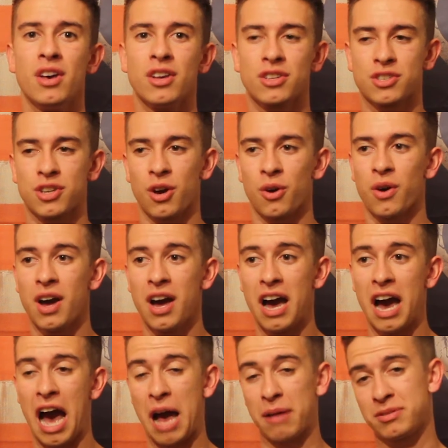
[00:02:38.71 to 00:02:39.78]
So
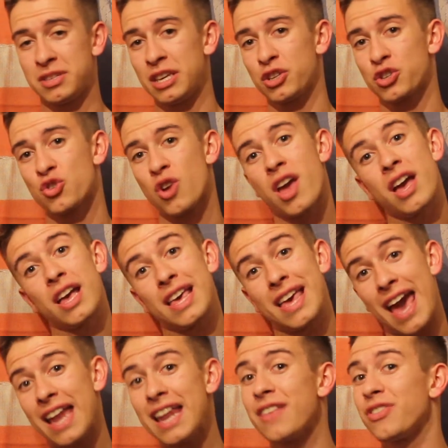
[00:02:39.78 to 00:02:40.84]
I'm seeing Stray
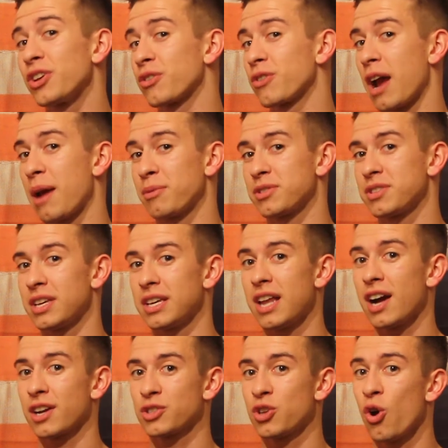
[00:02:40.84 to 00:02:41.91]
again at the Gramercy in
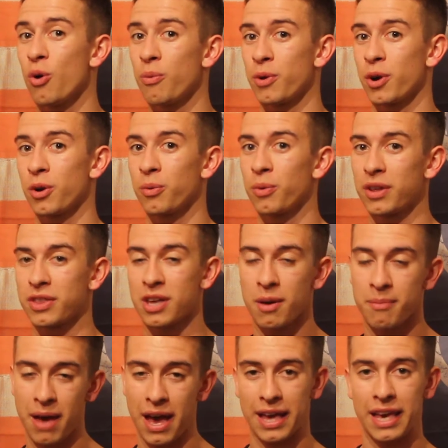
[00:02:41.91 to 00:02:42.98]
October with
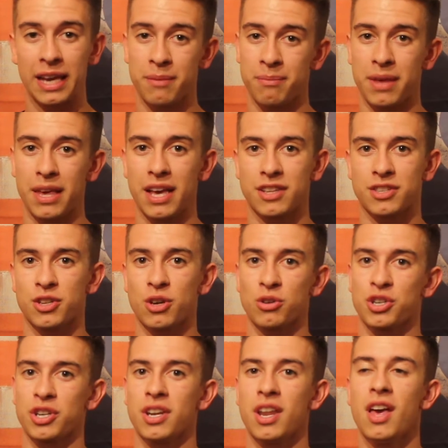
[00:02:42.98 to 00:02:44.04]
Comeback Kid and Being as an
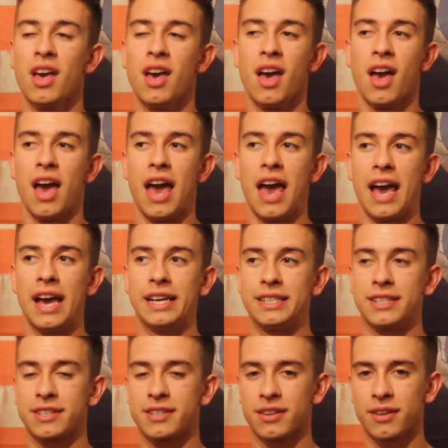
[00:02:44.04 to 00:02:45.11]
Ocean,
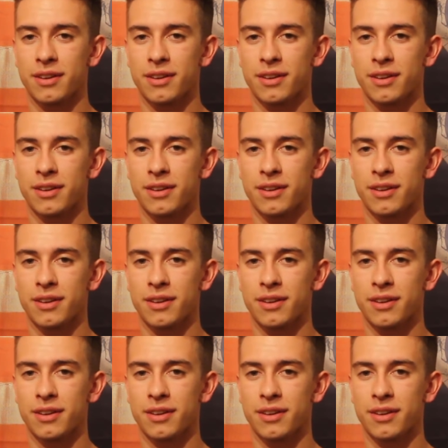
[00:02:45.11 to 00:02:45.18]
and